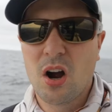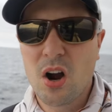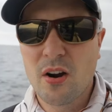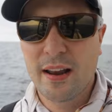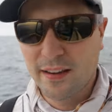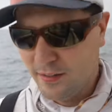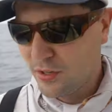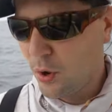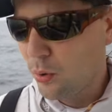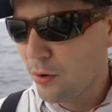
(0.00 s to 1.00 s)
Alrighty,
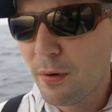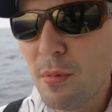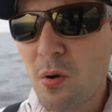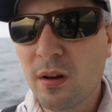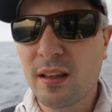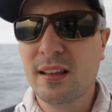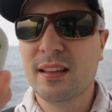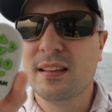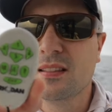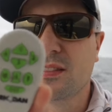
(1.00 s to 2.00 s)
so the remote
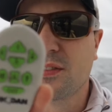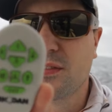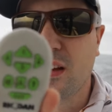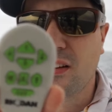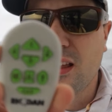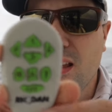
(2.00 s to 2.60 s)
is very